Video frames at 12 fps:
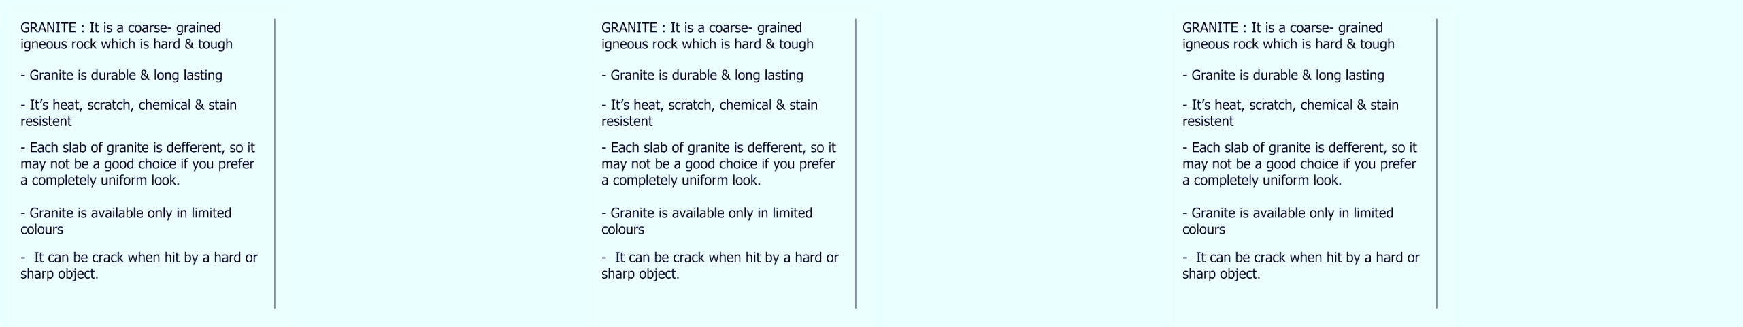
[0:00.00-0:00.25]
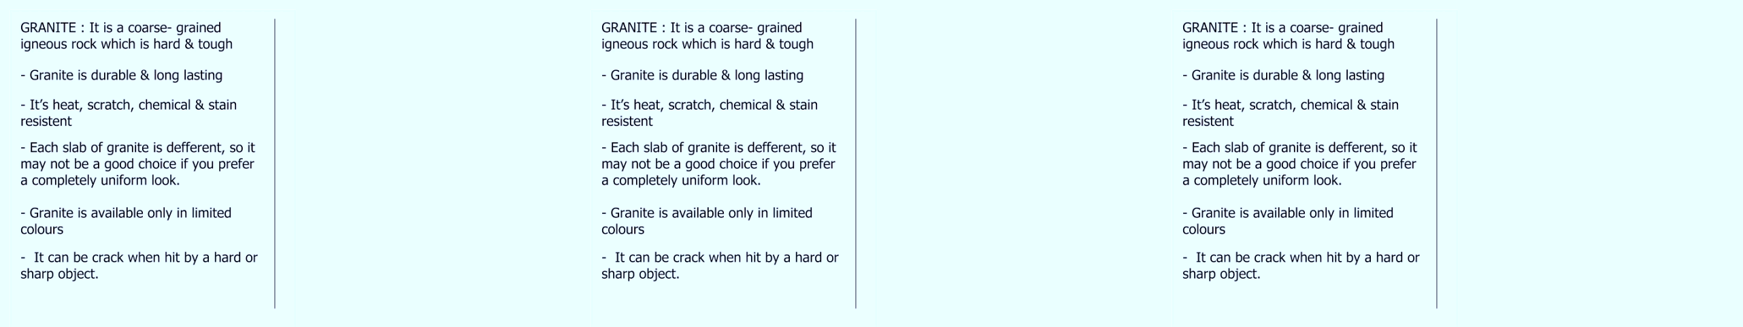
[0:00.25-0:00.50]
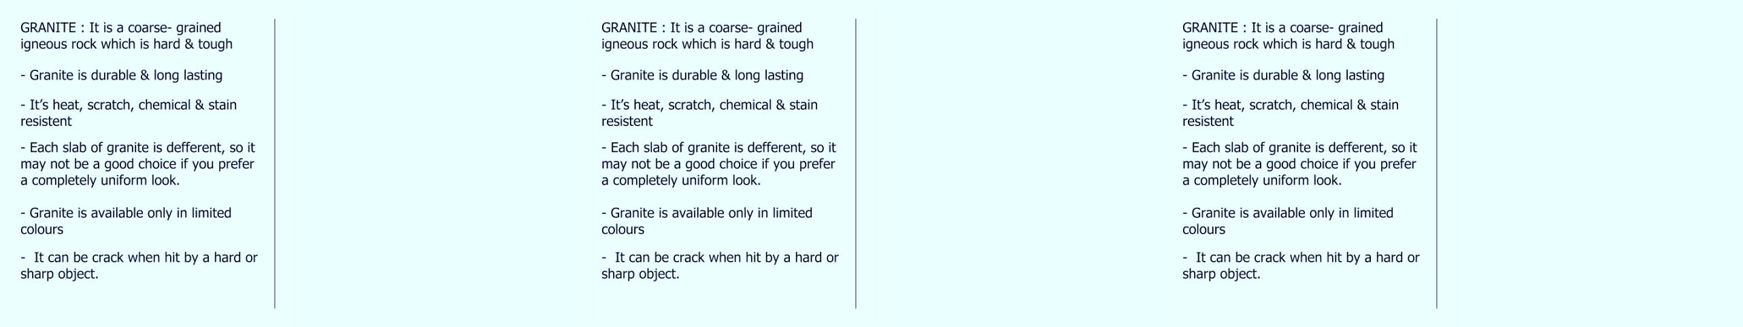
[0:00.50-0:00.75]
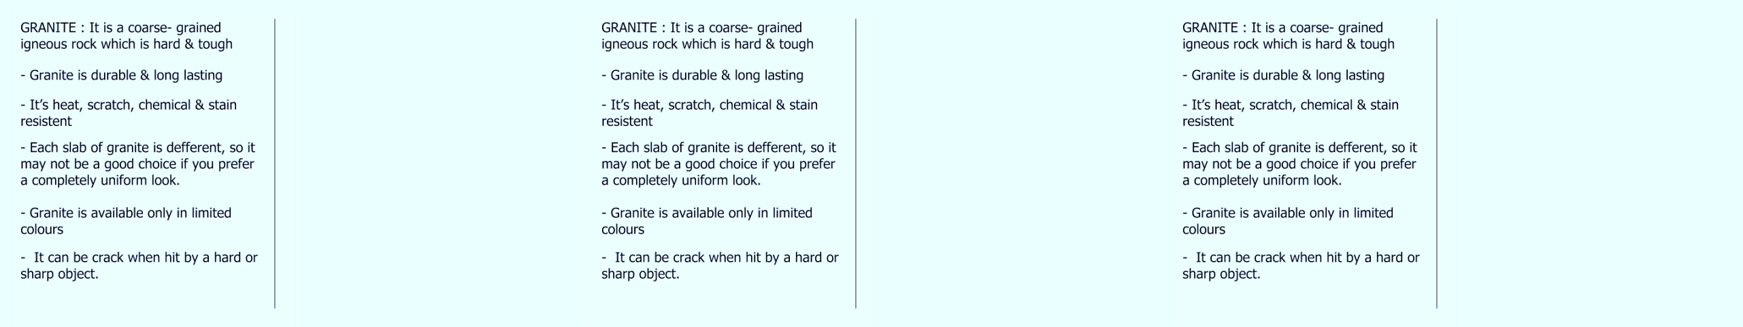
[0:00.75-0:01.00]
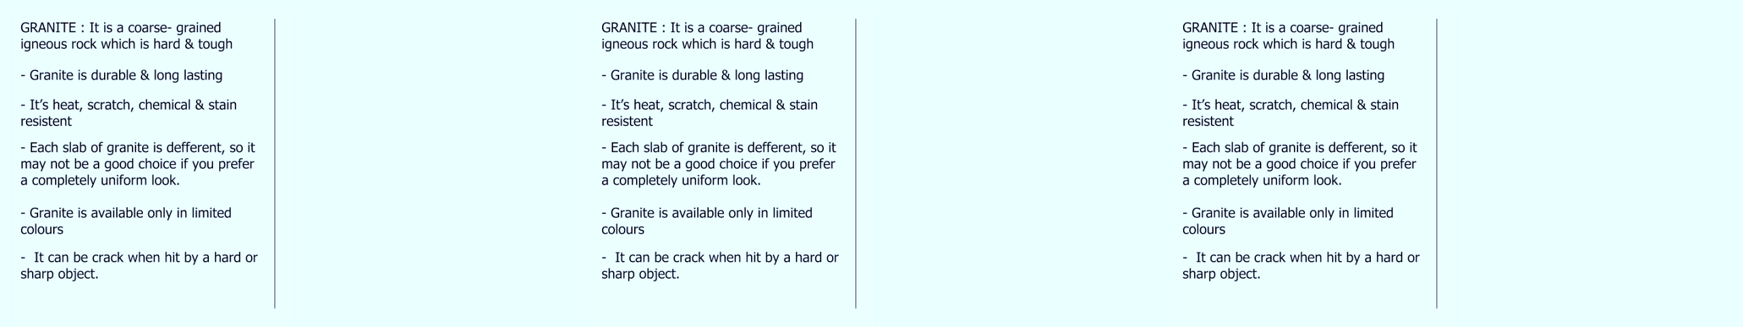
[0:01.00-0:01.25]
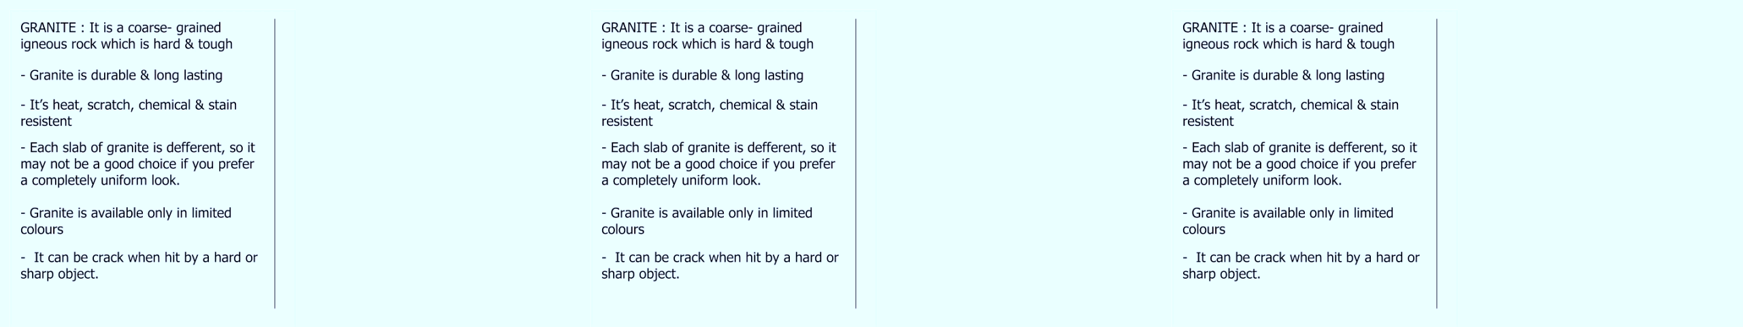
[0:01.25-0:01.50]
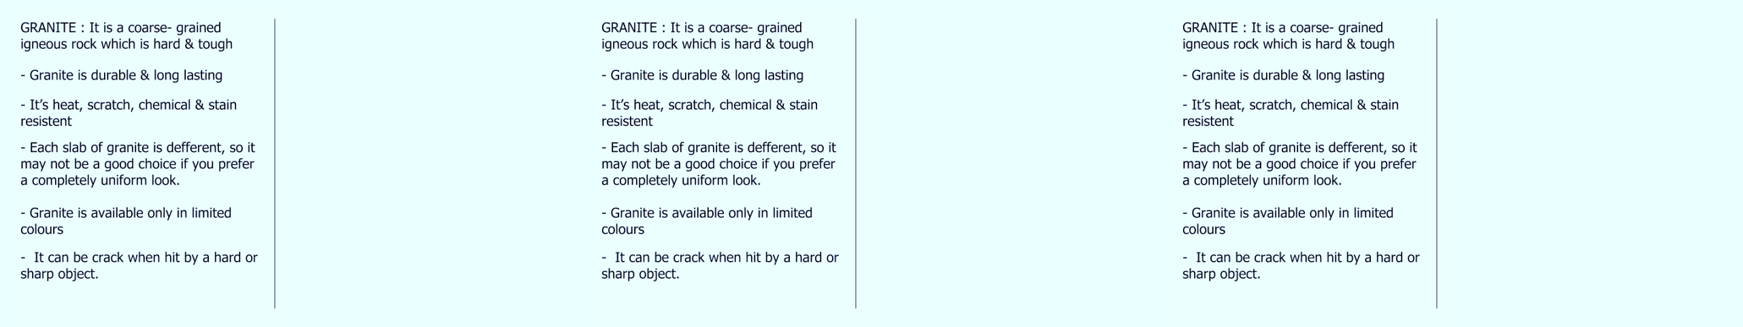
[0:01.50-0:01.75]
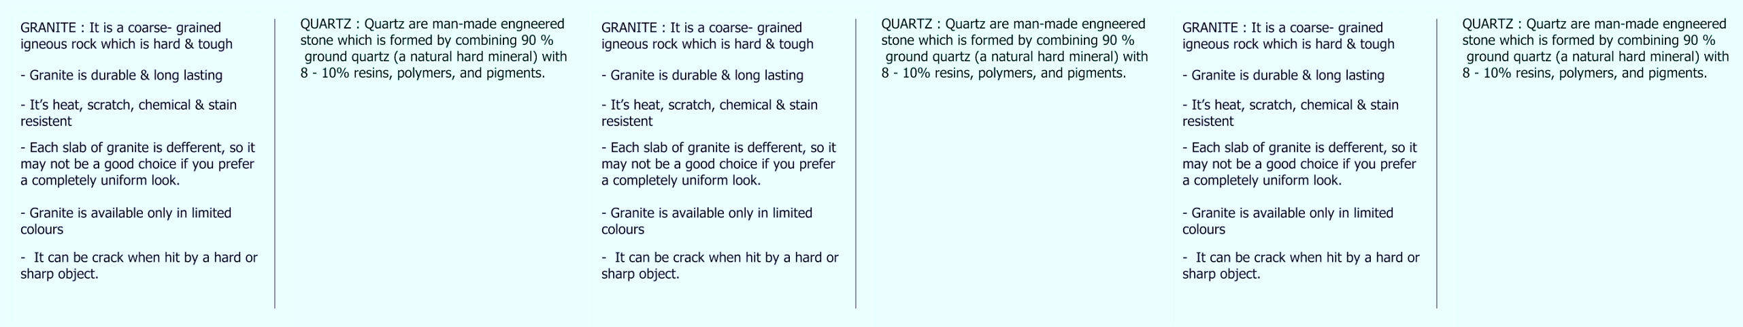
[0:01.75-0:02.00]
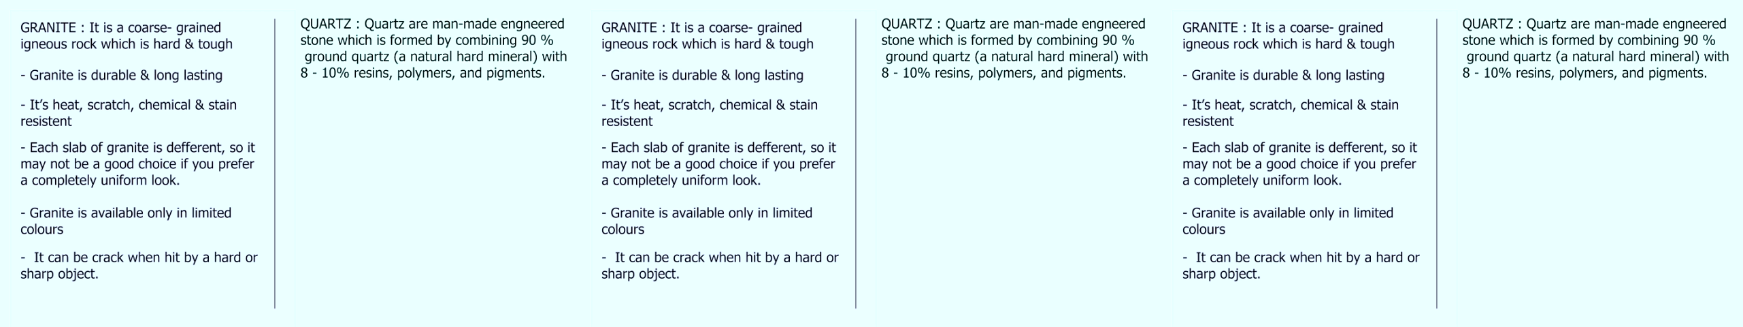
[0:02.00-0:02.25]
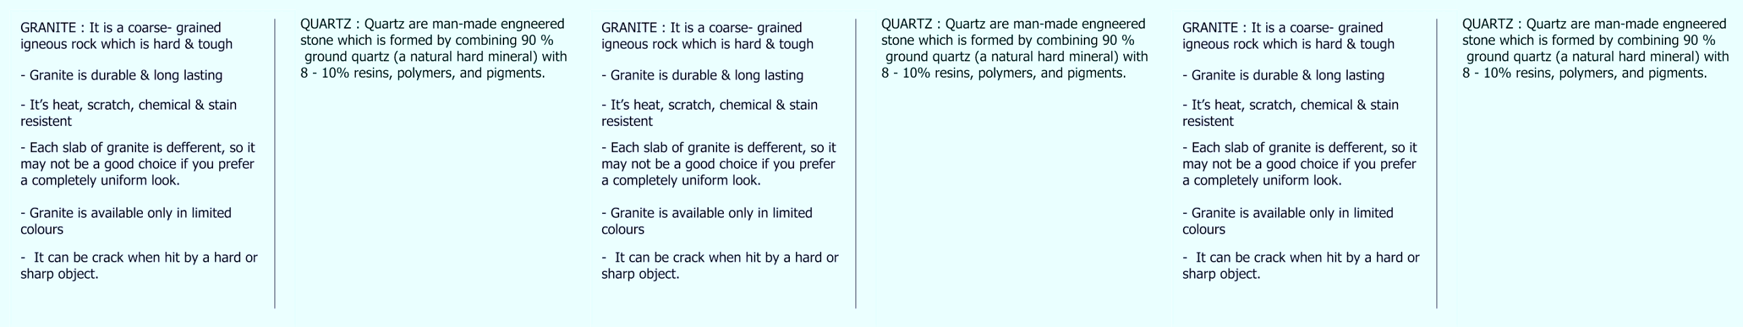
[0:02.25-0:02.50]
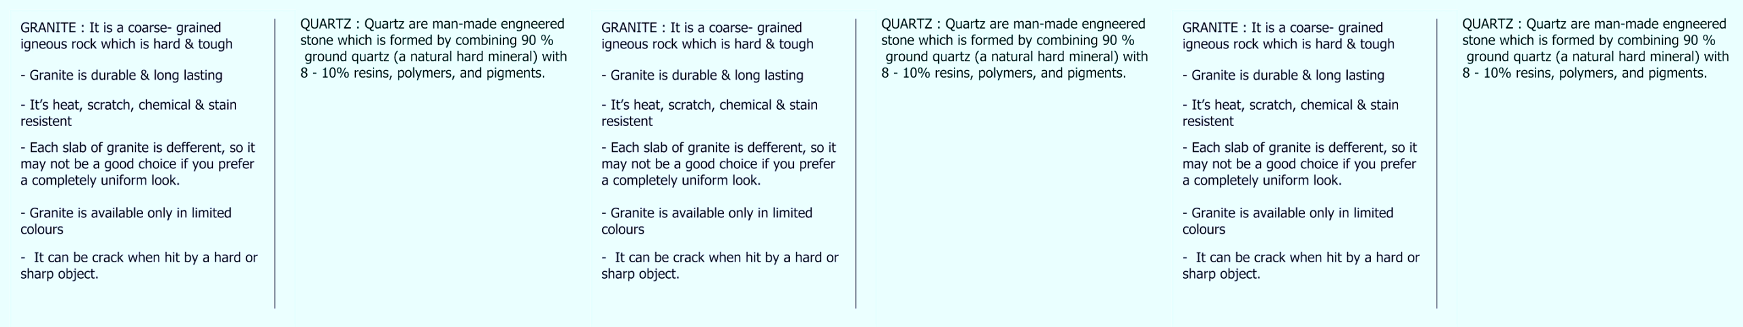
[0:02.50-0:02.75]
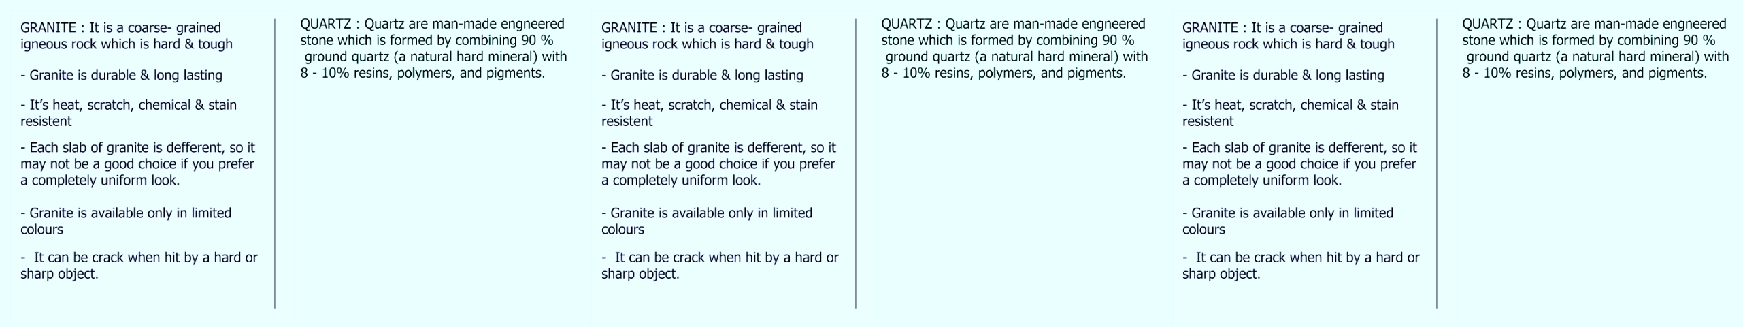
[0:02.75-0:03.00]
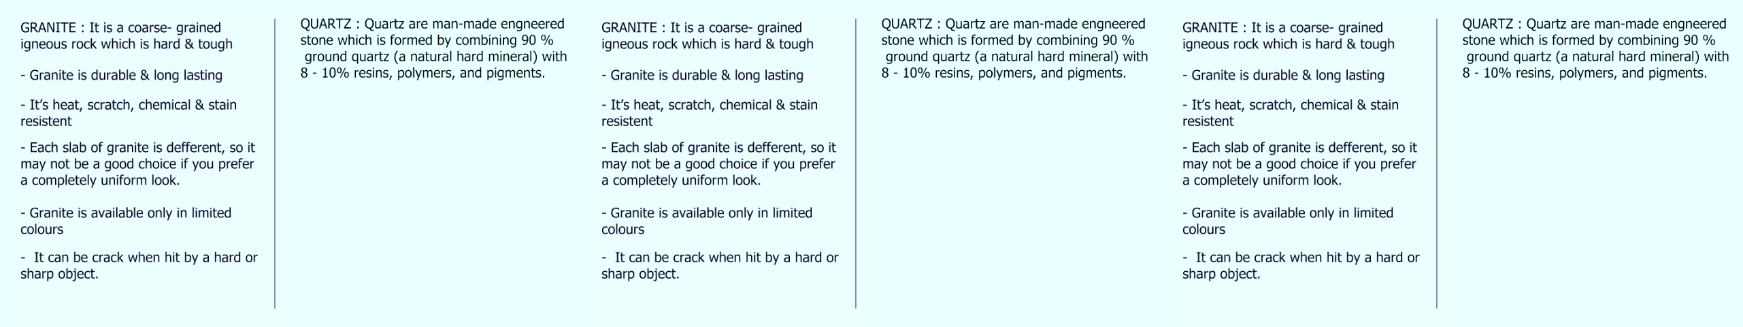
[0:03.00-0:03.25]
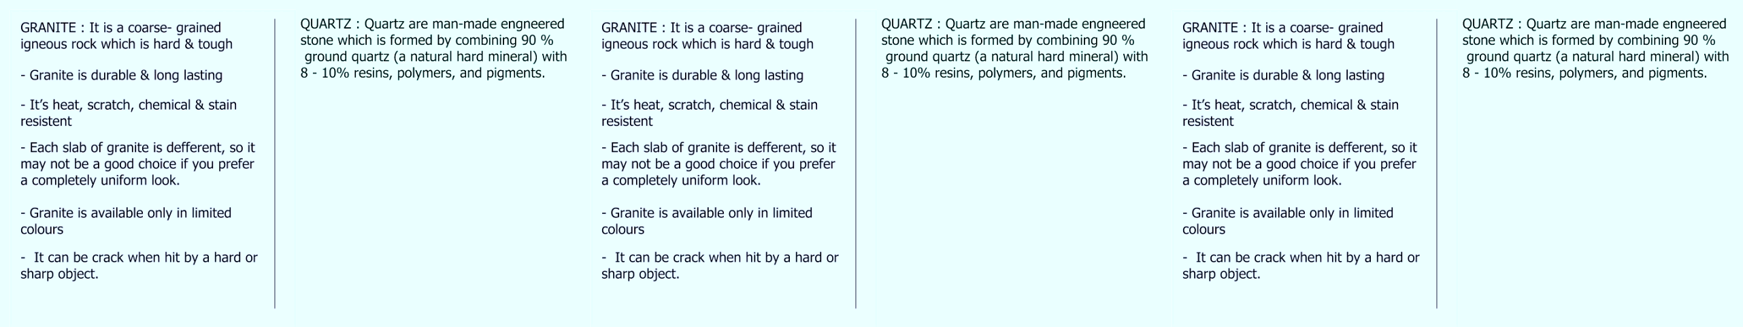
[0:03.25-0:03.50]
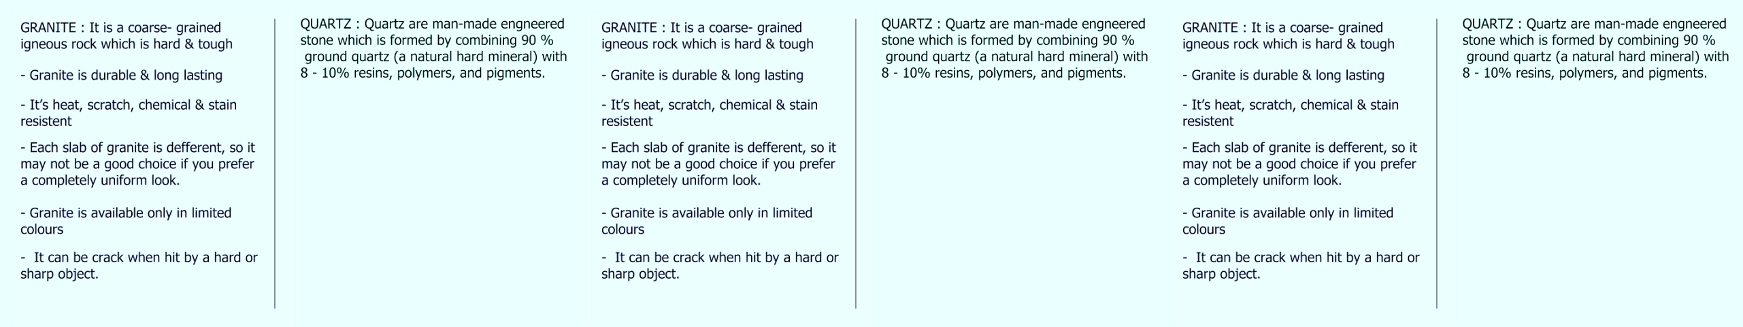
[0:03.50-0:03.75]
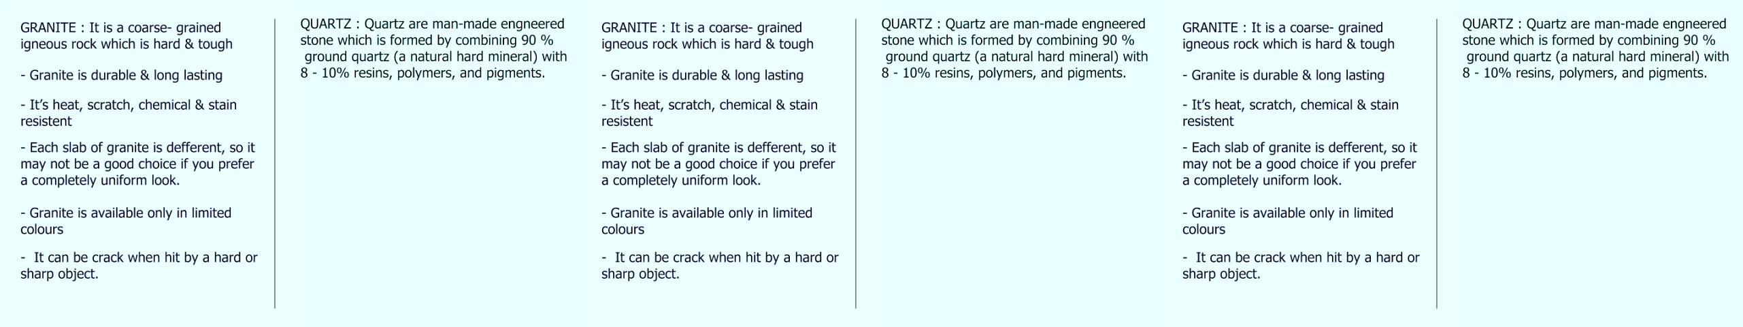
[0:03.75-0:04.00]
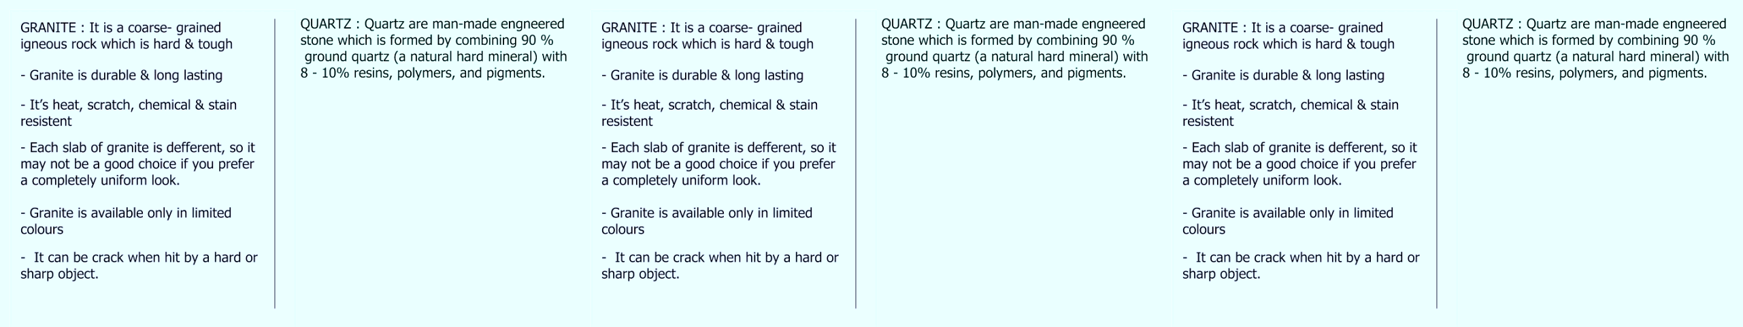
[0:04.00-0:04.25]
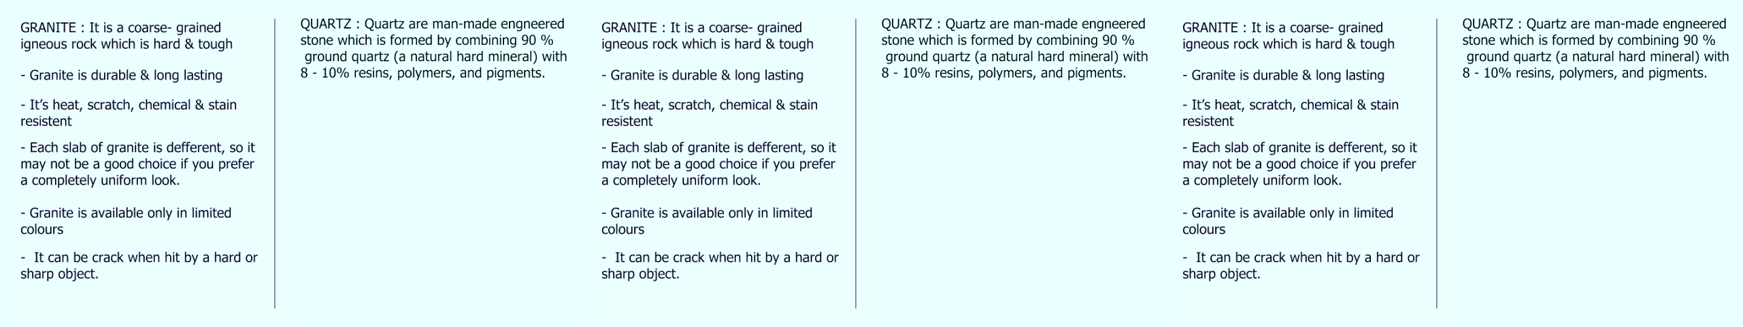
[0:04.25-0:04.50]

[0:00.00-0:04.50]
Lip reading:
[unreadable: no face in view]